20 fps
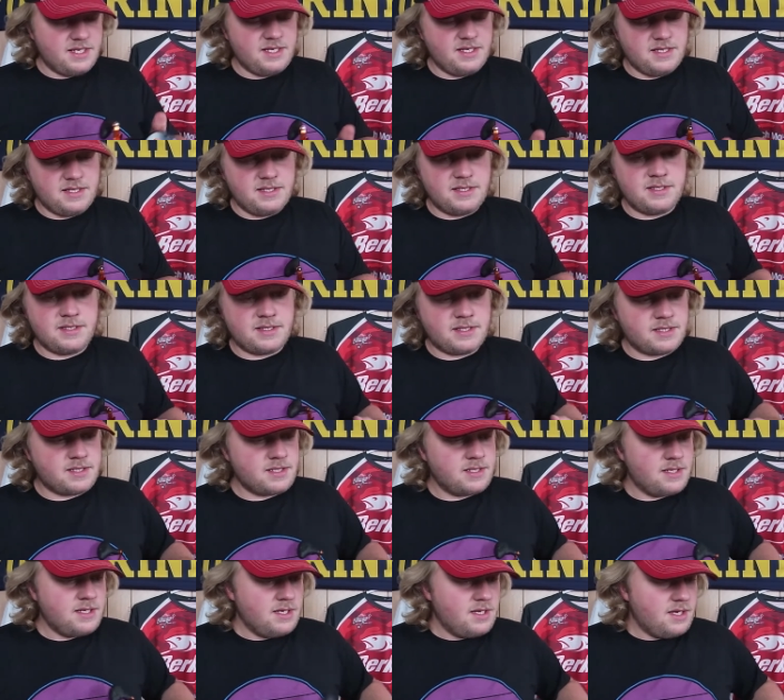
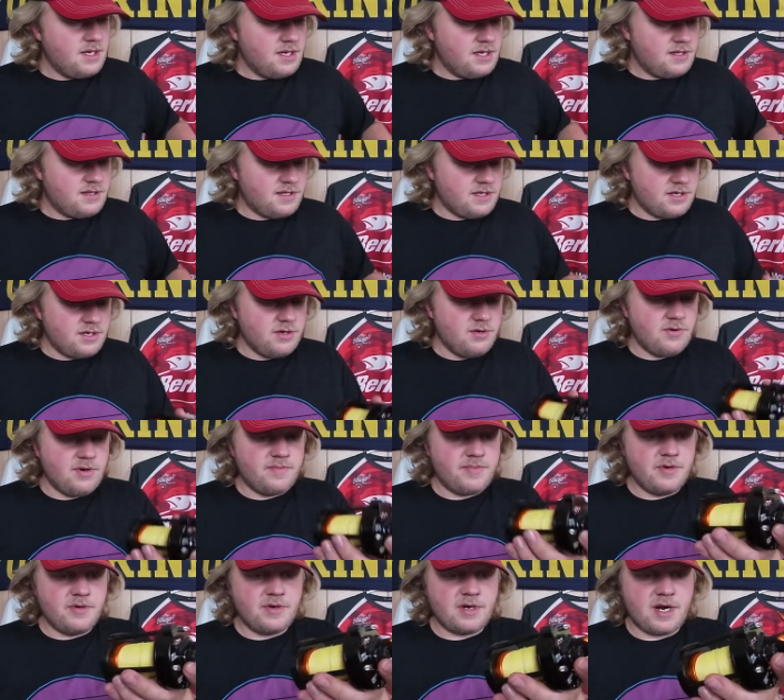is the new
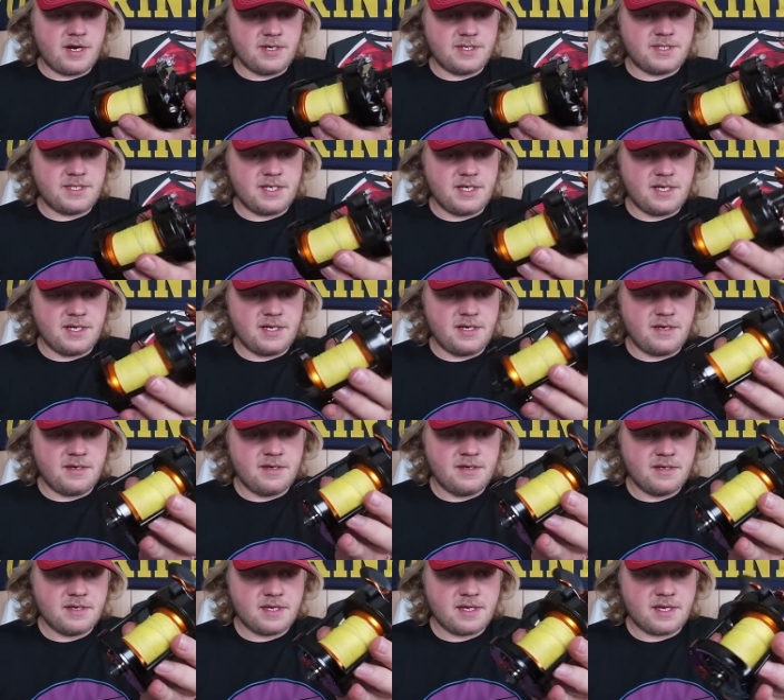Abu Garcia